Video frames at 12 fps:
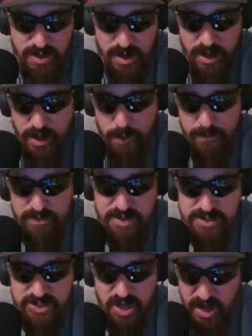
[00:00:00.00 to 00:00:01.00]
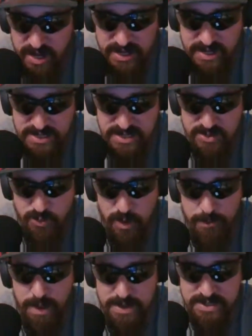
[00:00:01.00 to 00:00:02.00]
the sogginess is
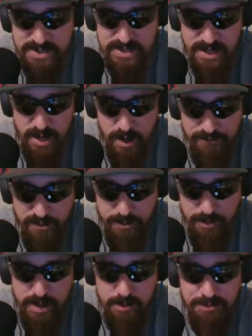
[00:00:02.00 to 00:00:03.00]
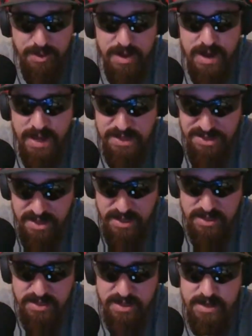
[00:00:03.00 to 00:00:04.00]
what messes it up for me, but I
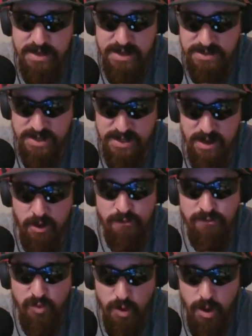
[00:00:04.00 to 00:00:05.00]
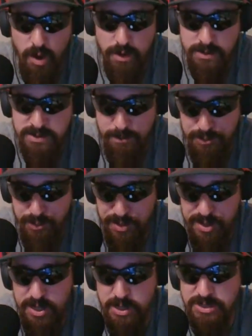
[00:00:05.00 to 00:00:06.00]
think that it overall it's a
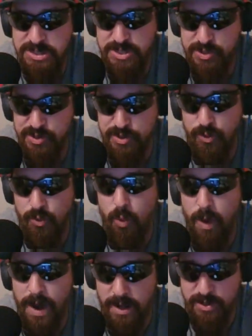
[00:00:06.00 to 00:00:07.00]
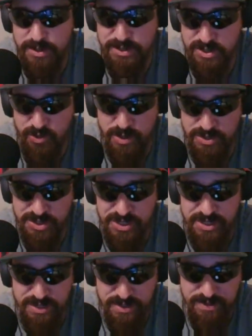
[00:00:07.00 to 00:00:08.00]
pretty good cereal while it's
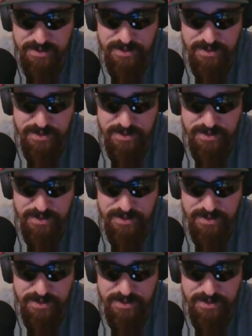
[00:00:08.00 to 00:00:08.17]
crunchy.